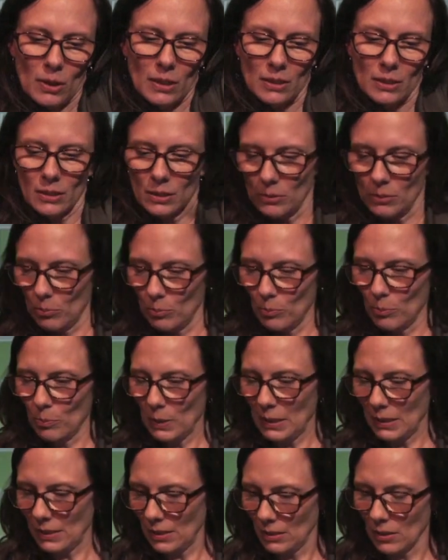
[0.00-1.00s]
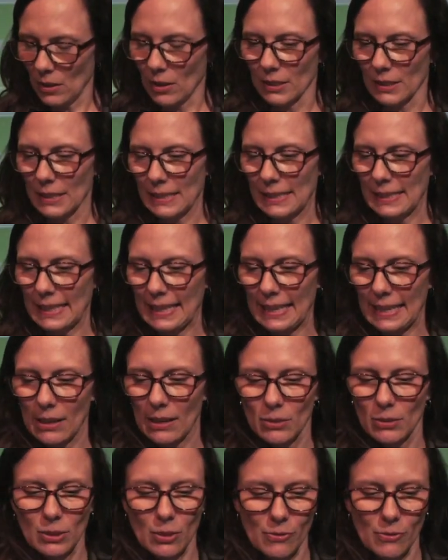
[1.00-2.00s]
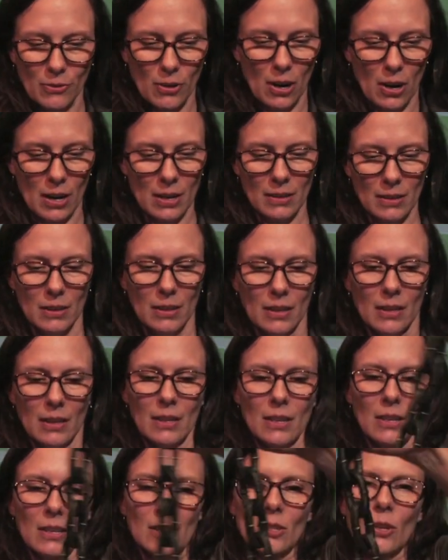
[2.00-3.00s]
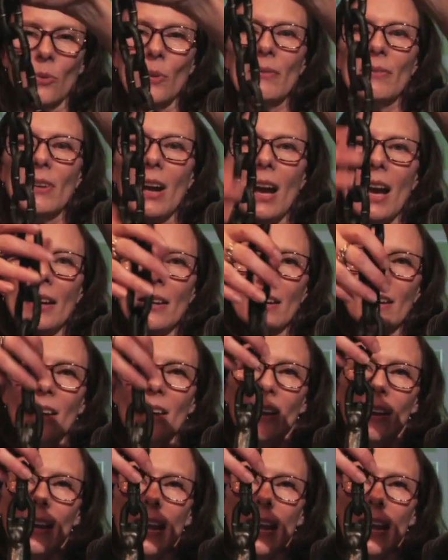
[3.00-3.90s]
our little pieces aren't sticking out so far. So we've got our